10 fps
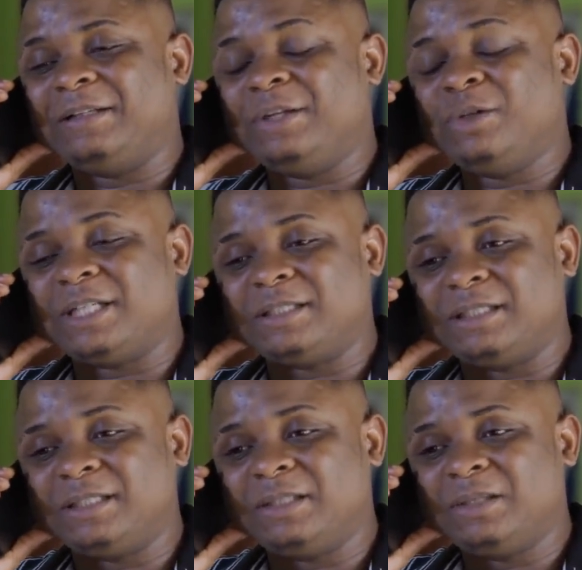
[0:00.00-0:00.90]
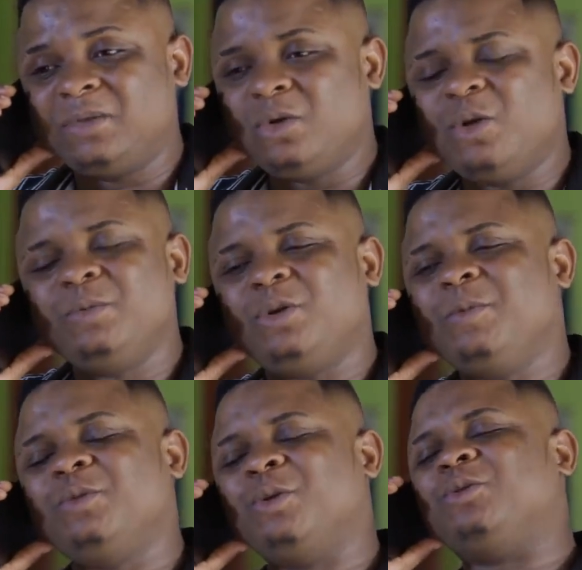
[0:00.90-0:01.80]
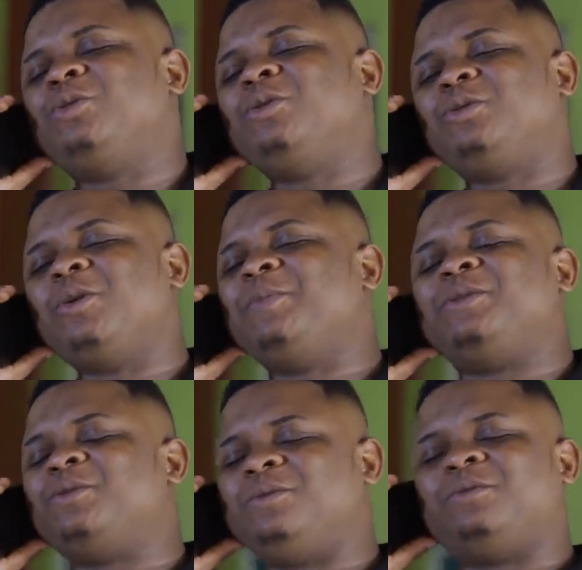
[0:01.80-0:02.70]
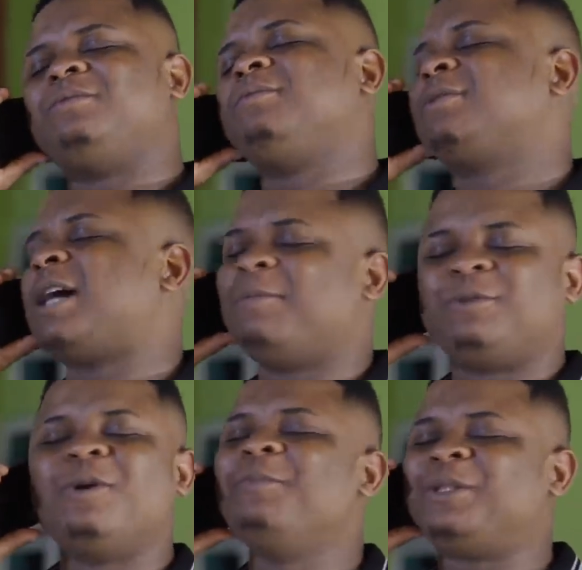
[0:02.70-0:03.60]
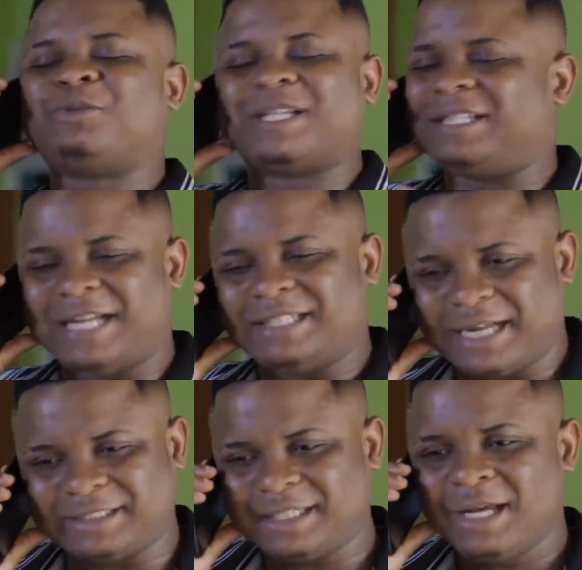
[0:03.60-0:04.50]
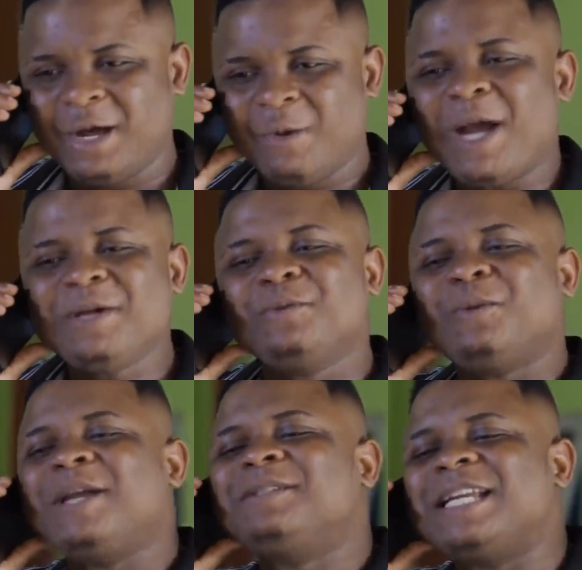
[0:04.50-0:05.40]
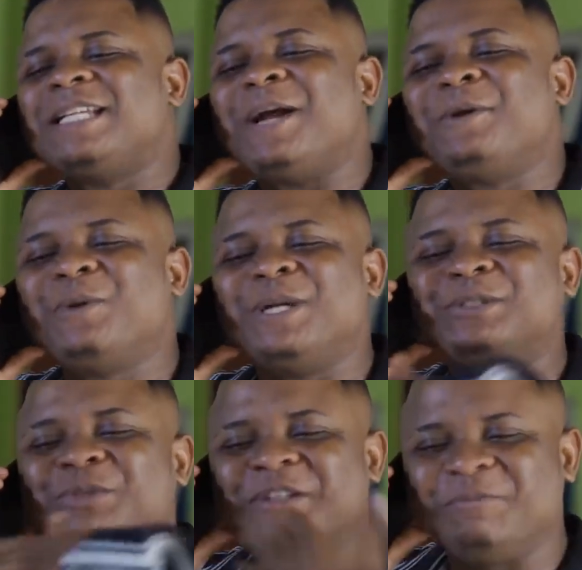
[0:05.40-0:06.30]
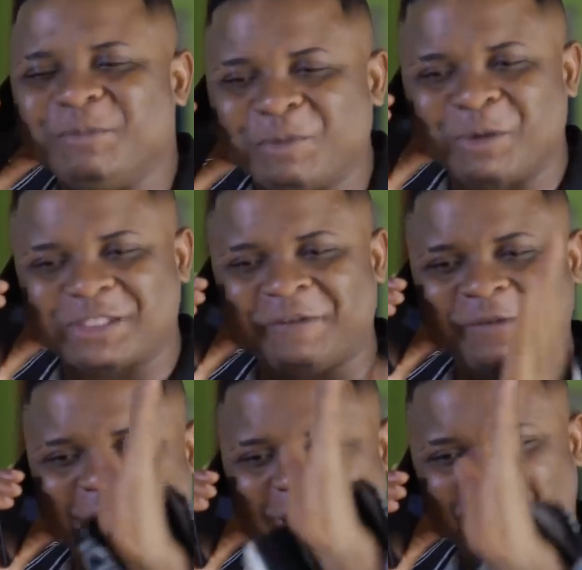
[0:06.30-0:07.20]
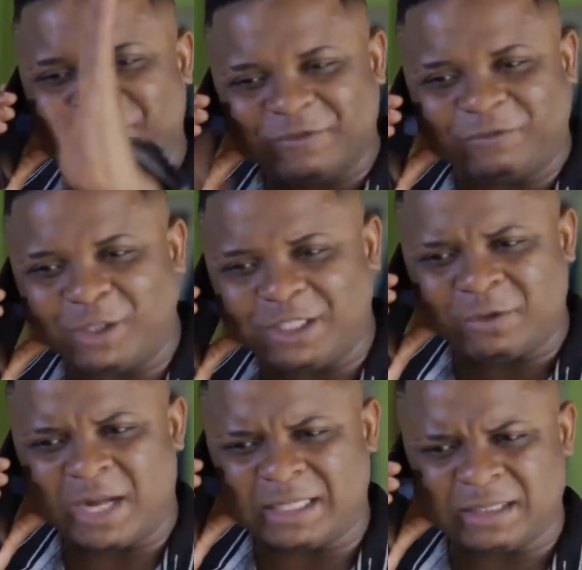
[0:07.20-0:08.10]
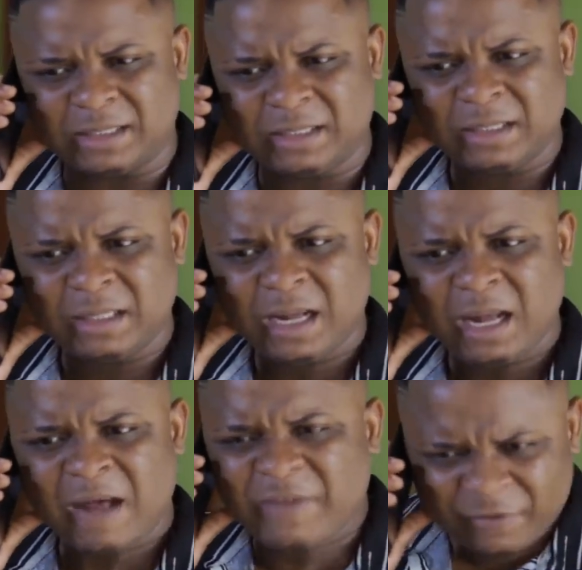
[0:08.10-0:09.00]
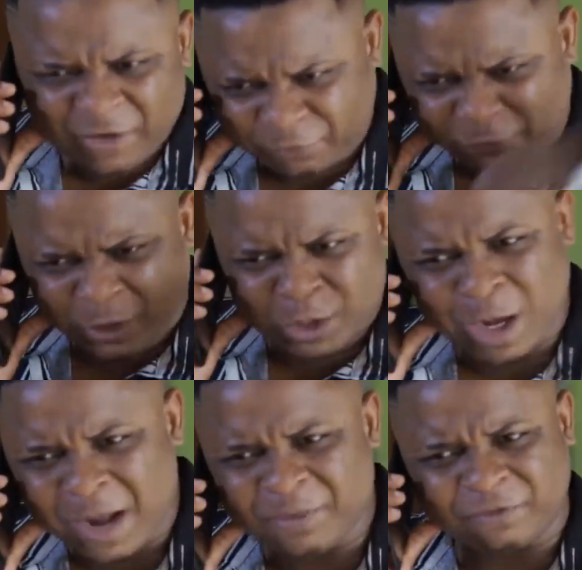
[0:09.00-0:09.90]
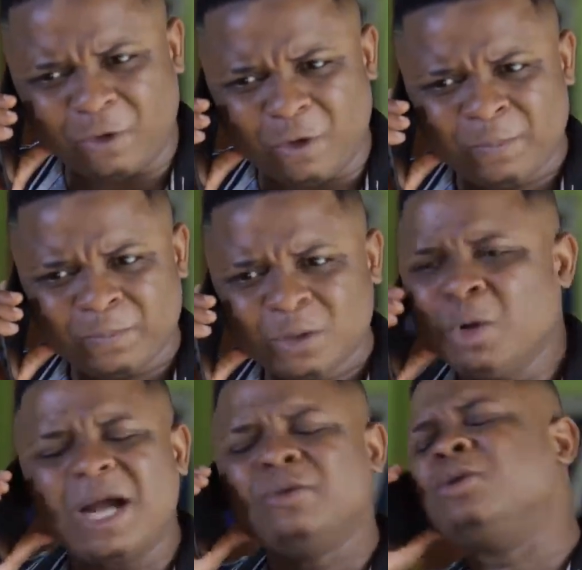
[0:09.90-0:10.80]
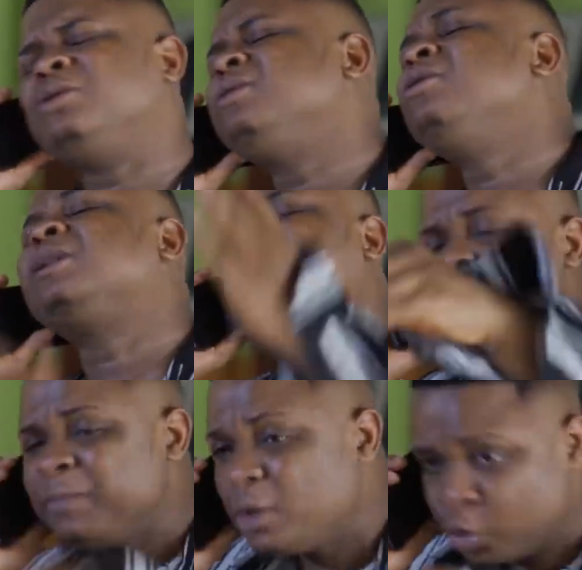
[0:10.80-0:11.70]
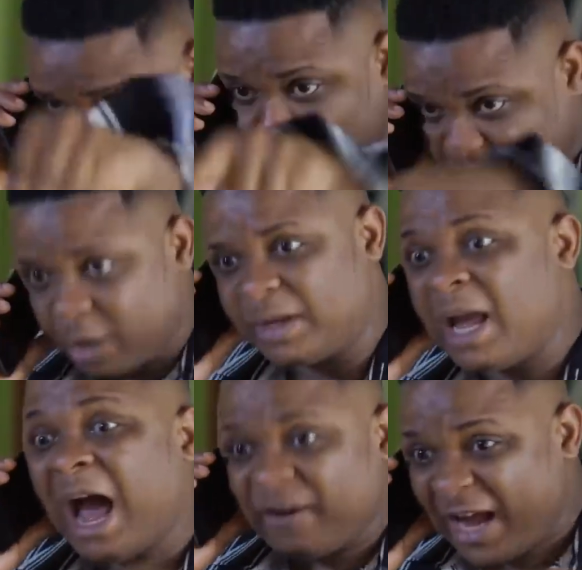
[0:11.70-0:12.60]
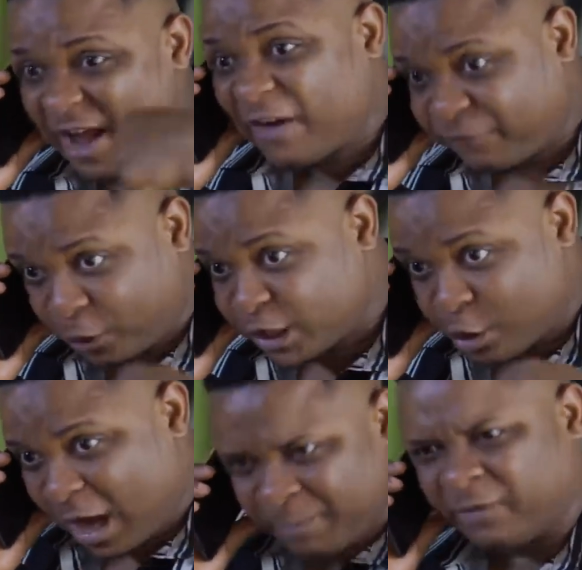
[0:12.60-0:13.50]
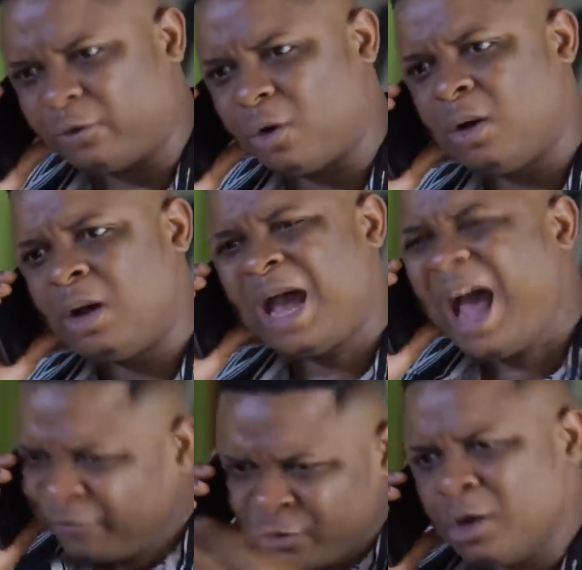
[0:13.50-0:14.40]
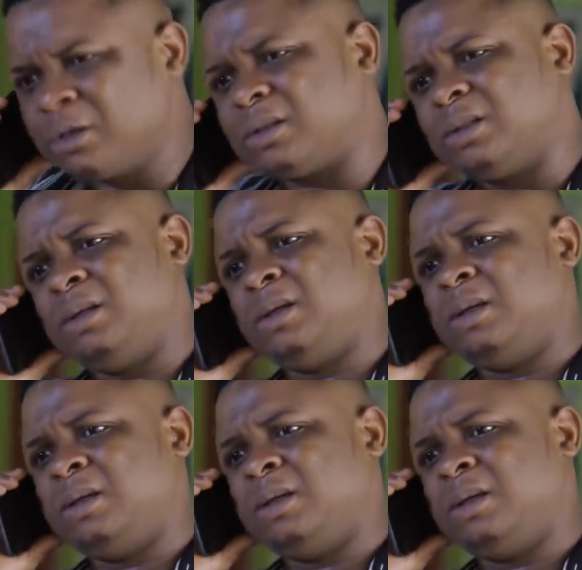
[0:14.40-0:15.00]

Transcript: Innocent. No, don't be talking like that. Why are you saying you are not going to give me because I've been falling your hand? Have I ever fallen your hand before? No, tell me, you tell me. Have I ever fallen your hand before? I have not.